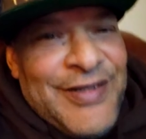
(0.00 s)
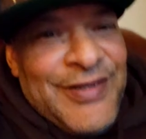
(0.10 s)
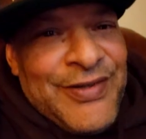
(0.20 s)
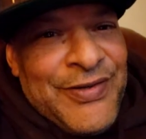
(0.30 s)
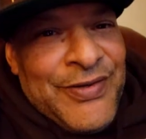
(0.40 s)

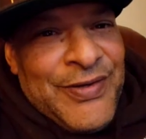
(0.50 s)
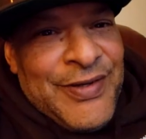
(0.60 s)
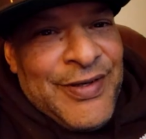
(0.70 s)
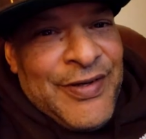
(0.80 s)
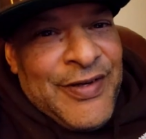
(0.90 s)

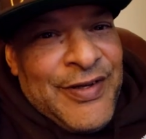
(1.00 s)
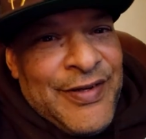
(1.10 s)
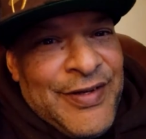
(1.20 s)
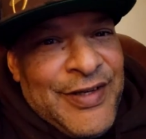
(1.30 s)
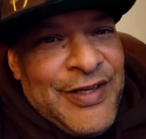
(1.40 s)

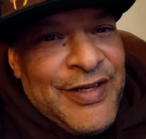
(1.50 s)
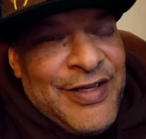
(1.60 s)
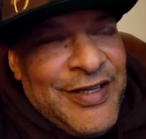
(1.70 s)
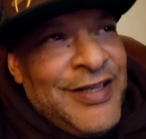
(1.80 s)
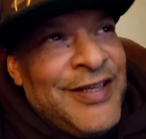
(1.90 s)

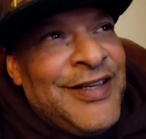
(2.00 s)
[no speech]